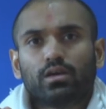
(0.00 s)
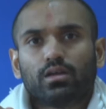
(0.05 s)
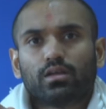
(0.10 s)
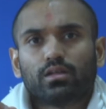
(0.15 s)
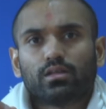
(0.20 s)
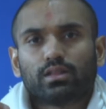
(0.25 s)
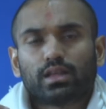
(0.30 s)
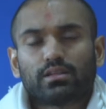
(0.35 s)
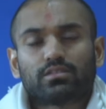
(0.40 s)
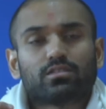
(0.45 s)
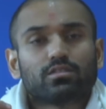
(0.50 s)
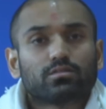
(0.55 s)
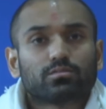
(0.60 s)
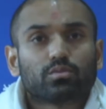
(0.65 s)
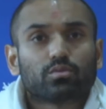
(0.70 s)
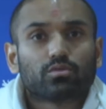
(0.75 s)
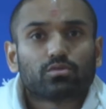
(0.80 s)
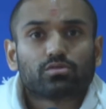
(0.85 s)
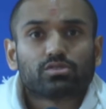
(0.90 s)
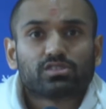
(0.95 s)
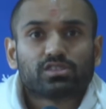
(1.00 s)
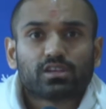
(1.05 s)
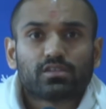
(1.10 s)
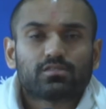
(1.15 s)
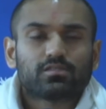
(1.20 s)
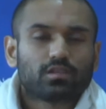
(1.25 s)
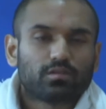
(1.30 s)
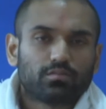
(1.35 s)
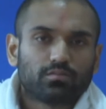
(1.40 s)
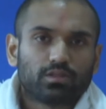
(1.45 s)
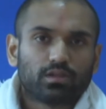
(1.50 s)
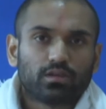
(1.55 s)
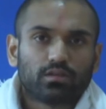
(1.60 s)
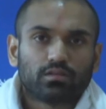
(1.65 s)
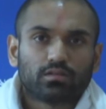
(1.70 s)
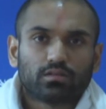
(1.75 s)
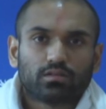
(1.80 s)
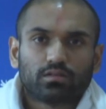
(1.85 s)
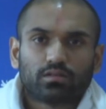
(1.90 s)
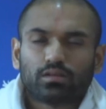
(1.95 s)
that satpurush says something,
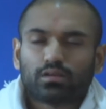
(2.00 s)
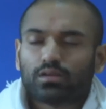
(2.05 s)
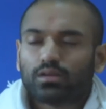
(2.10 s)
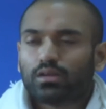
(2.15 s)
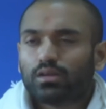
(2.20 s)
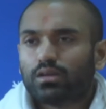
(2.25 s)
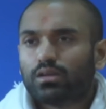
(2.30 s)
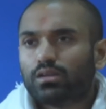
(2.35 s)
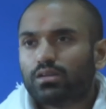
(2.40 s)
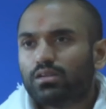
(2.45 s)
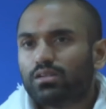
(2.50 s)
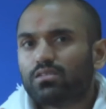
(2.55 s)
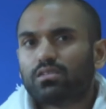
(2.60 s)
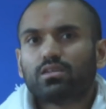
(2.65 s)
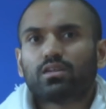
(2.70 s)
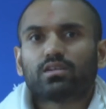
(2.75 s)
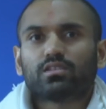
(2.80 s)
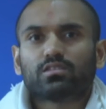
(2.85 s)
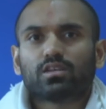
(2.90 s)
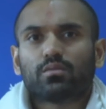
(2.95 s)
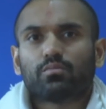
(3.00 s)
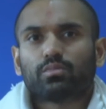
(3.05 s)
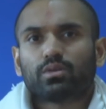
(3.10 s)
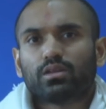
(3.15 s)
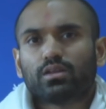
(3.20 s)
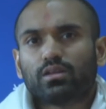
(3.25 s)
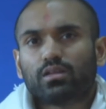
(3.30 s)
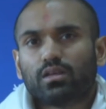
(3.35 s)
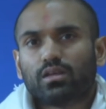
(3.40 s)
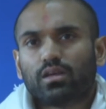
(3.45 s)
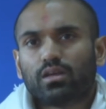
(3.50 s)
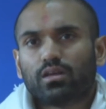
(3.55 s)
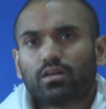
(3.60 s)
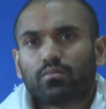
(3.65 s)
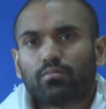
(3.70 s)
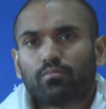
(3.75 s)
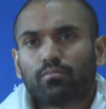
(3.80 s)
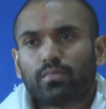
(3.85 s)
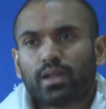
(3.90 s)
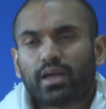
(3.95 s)
doesn't accept it in a
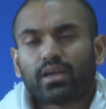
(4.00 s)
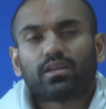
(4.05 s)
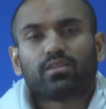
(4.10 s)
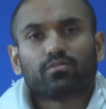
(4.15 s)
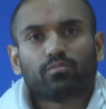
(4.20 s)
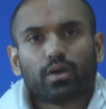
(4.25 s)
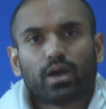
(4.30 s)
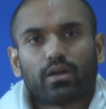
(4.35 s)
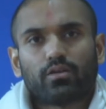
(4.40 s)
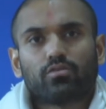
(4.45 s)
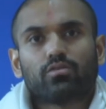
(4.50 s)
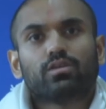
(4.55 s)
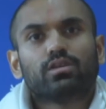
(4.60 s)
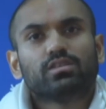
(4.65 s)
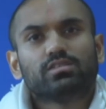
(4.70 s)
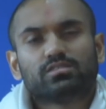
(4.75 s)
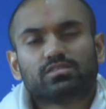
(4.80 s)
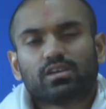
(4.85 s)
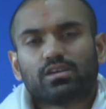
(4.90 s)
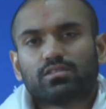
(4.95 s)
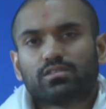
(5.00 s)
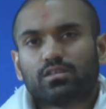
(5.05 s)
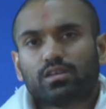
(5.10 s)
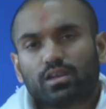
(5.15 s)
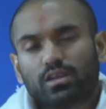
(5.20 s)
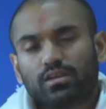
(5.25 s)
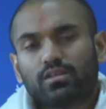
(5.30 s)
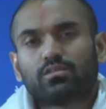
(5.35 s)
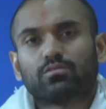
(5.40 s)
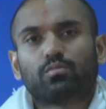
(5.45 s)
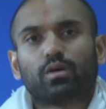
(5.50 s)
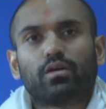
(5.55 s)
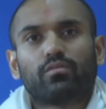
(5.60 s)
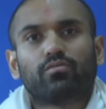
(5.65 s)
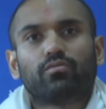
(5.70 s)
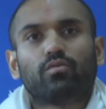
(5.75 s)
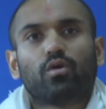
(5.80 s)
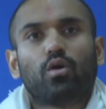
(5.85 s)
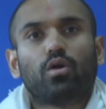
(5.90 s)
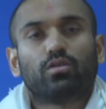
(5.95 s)
negative manner, he says it is my
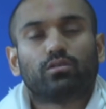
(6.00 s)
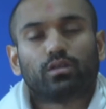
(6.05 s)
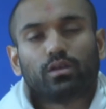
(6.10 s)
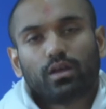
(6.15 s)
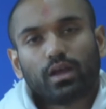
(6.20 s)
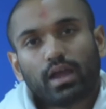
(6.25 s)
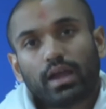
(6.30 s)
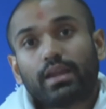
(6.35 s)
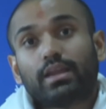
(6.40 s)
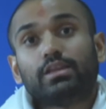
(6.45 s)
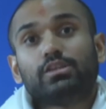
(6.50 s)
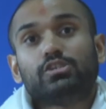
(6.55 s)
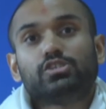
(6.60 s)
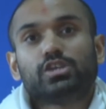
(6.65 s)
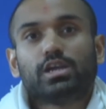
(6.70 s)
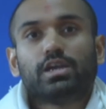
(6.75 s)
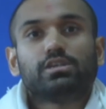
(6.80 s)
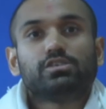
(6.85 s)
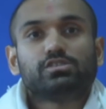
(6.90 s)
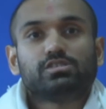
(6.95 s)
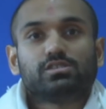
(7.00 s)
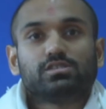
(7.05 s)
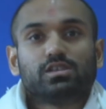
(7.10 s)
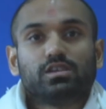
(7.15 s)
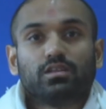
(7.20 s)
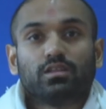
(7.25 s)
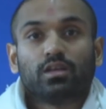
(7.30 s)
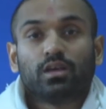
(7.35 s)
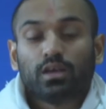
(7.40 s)
fault and he changes it.